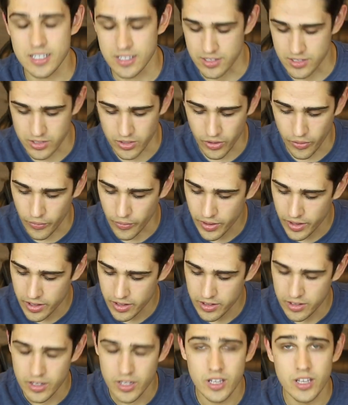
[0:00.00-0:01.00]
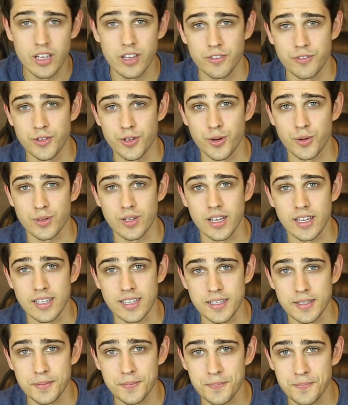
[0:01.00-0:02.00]
So if you don't like
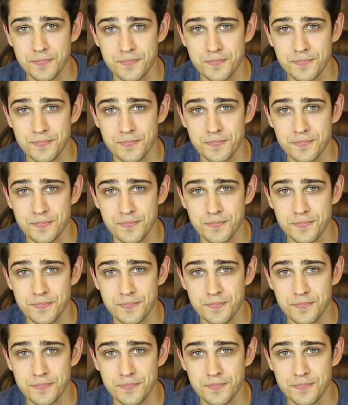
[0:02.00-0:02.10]
it,